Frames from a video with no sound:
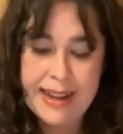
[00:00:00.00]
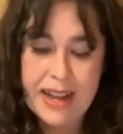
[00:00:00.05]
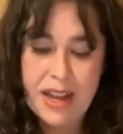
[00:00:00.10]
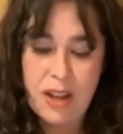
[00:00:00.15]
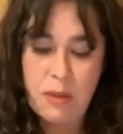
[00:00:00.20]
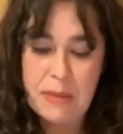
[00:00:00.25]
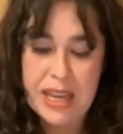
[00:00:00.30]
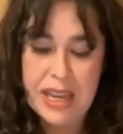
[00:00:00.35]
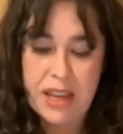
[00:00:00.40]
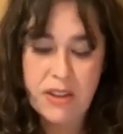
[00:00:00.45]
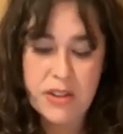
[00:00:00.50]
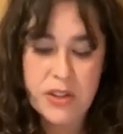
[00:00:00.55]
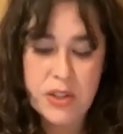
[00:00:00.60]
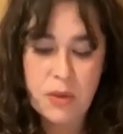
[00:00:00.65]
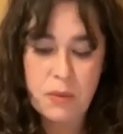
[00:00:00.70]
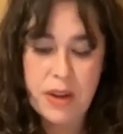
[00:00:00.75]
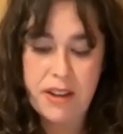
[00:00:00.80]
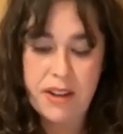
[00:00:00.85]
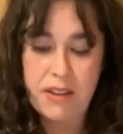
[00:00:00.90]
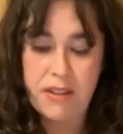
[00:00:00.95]
He also
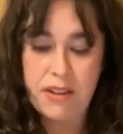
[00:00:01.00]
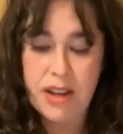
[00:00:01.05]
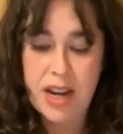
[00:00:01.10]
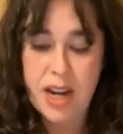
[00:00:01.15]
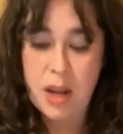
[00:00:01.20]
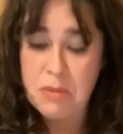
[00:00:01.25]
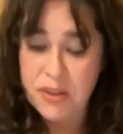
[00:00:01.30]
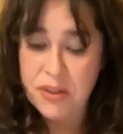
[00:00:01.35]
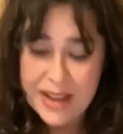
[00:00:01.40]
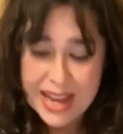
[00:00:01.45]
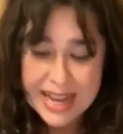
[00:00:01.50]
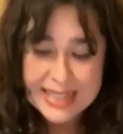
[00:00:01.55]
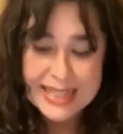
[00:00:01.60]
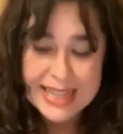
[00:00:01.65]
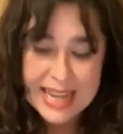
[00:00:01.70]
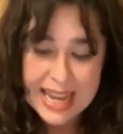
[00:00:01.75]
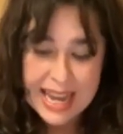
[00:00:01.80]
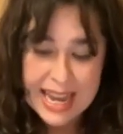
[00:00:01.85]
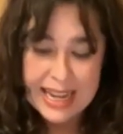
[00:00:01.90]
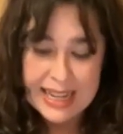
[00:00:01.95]
wrote a number of
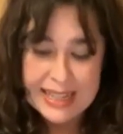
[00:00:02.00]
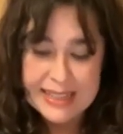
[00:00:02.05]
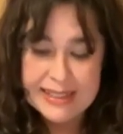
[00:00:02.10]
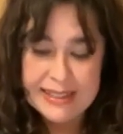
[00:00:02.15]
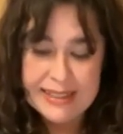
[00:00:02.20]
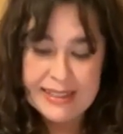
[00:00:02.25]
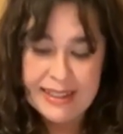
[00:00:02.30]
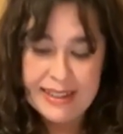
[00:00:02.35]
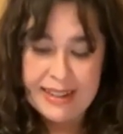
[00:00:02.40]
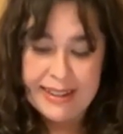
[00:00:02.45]
essays.